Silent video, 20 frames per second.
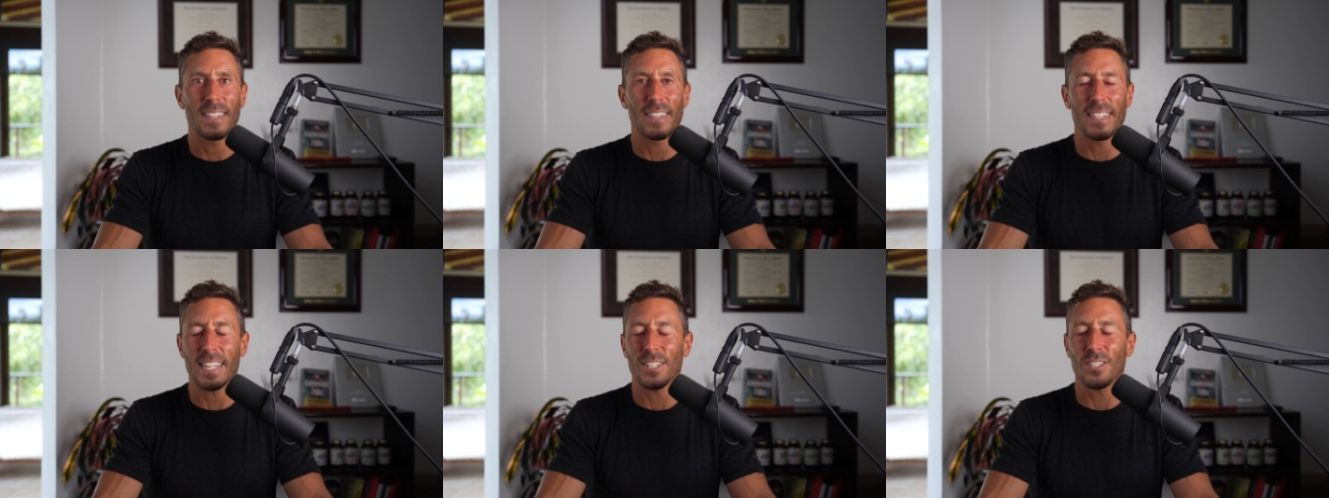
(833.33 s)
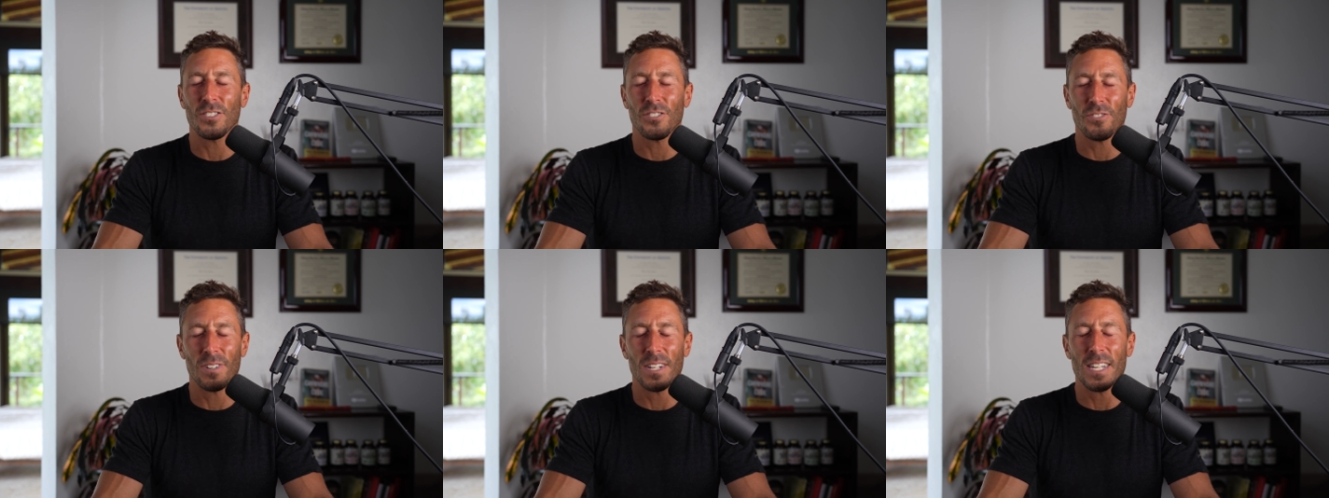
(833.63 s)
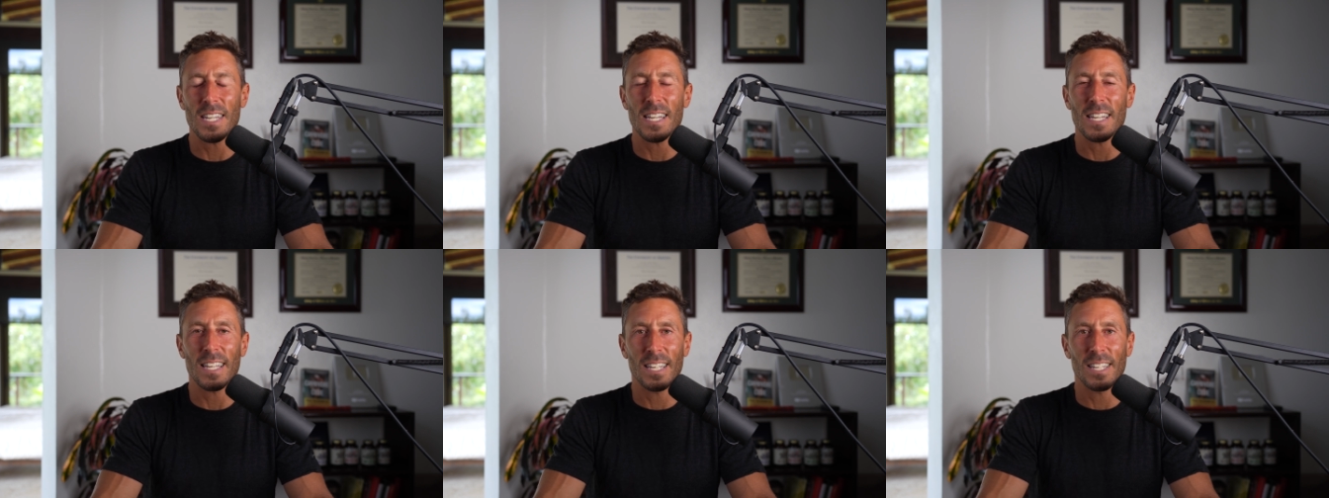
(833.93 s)
The
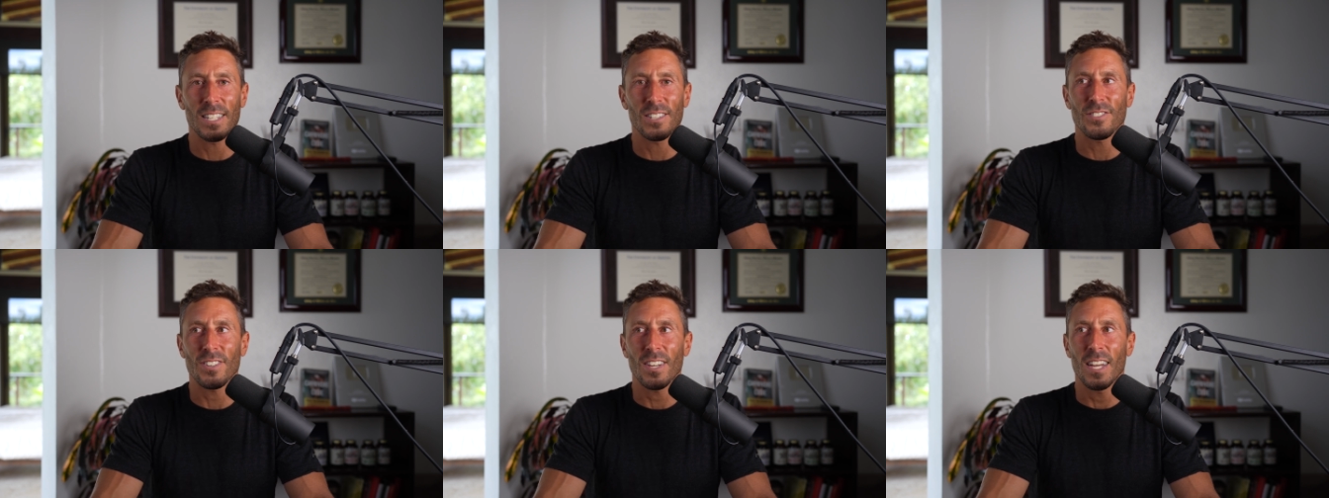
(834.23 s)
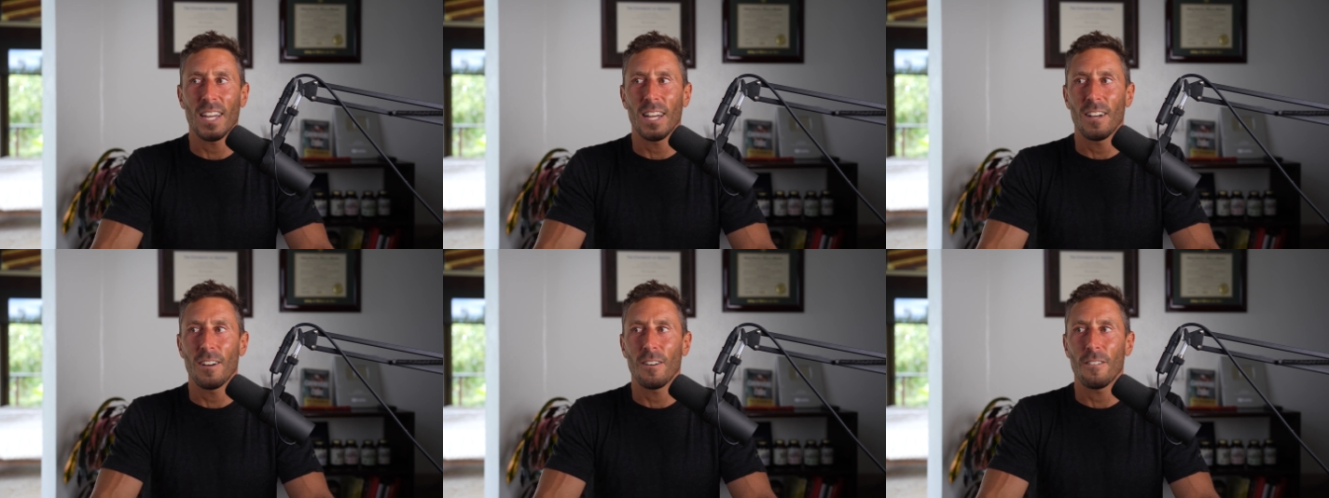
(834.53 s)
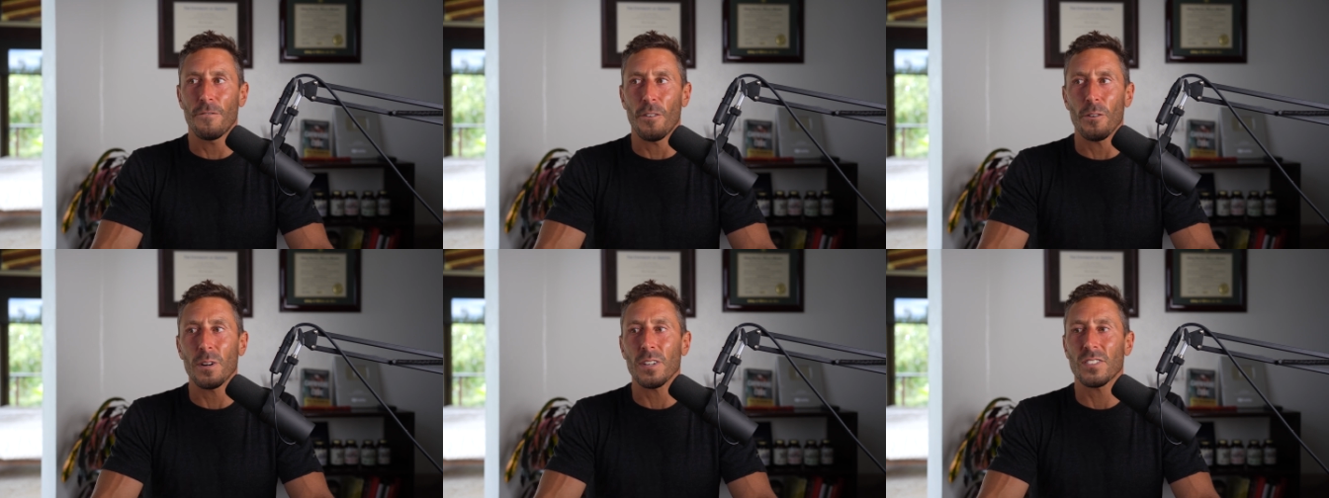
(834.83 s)
industry is
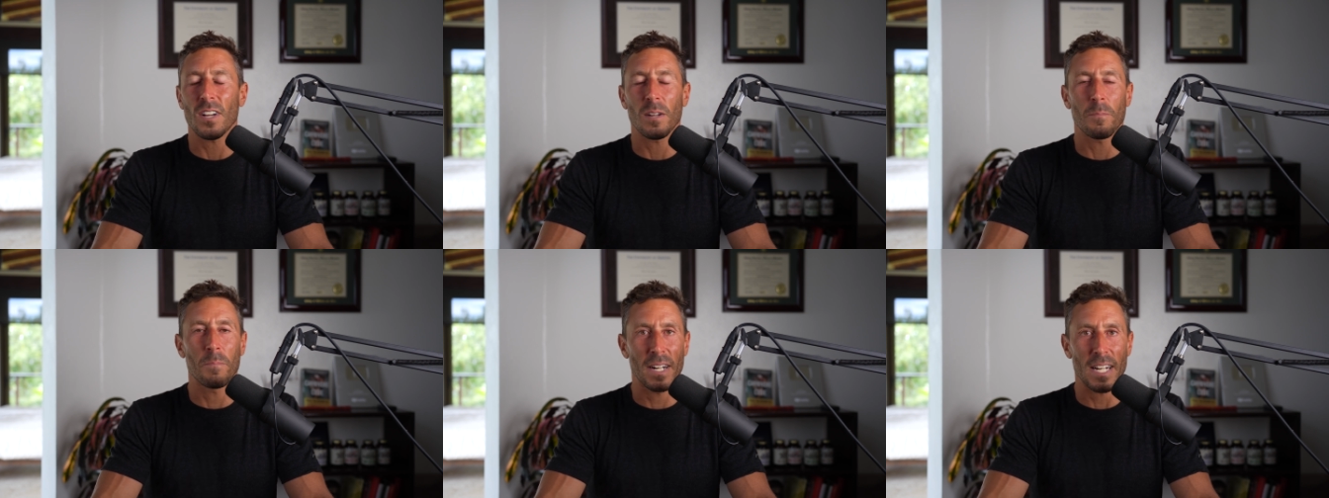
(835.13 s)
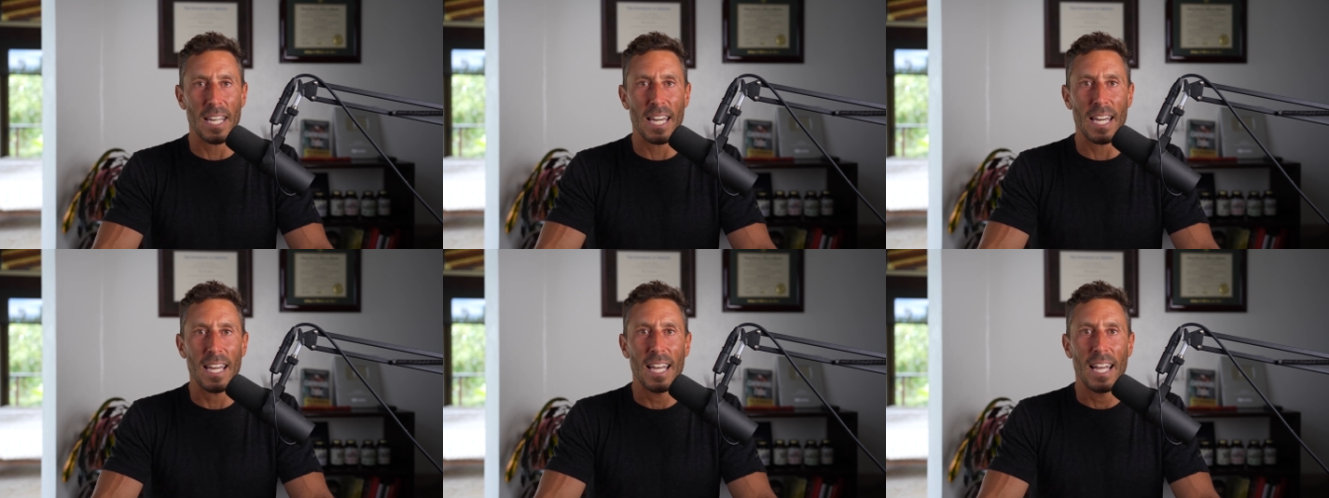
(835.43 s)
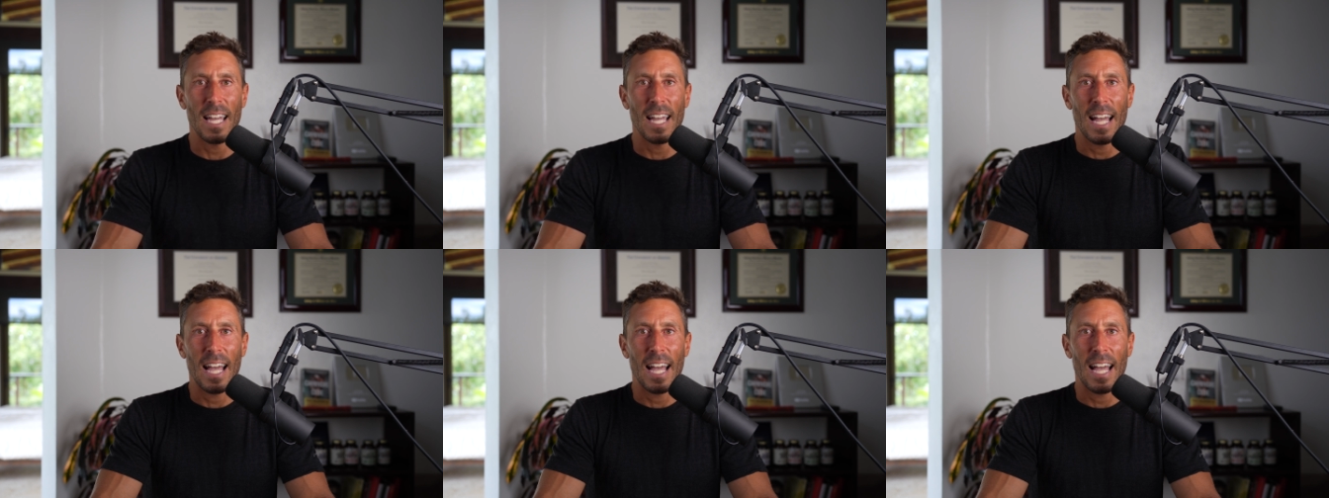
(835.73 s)
focused on money,